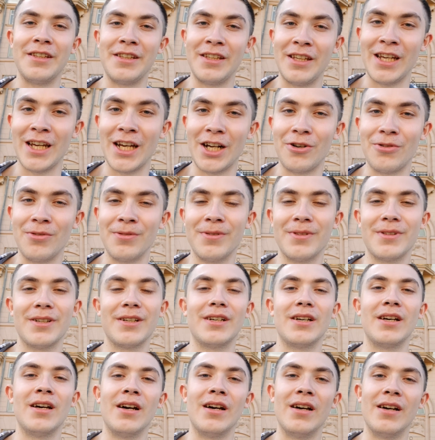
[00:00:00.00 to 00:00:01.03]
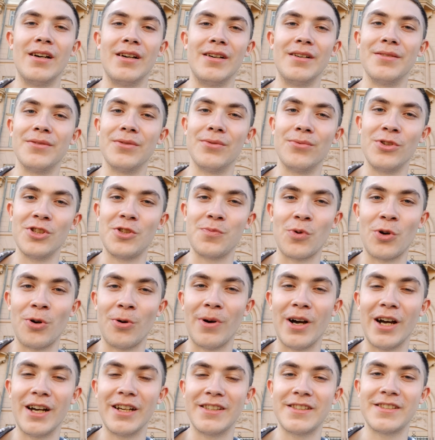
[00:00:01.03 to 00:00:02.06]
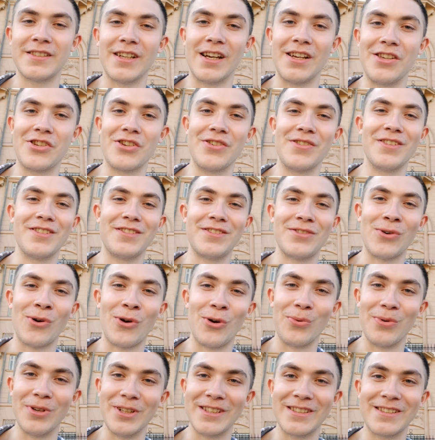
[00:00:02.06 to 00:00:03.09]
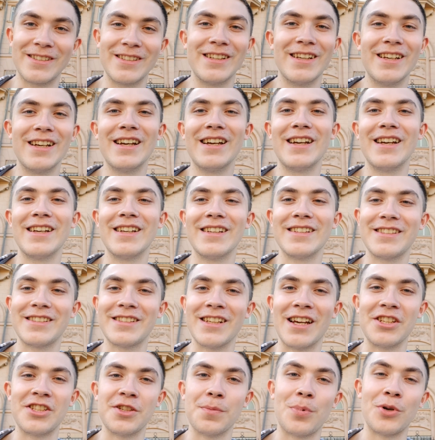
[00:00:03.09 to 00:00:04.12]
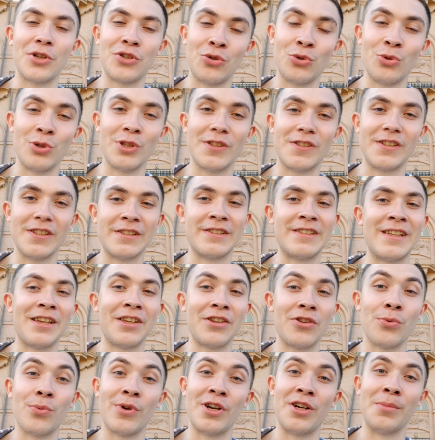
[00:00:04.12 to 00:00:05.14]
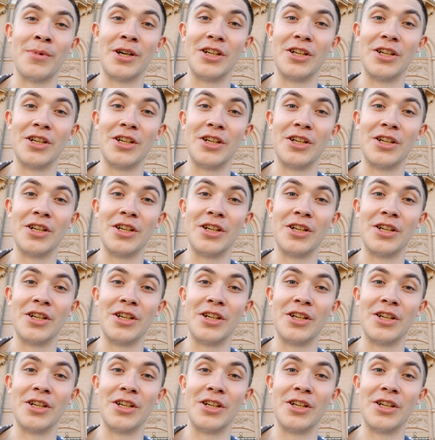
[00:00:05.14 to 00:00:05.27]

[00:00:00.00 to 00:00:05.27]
here, which provides such service, such opportunities. Thank you very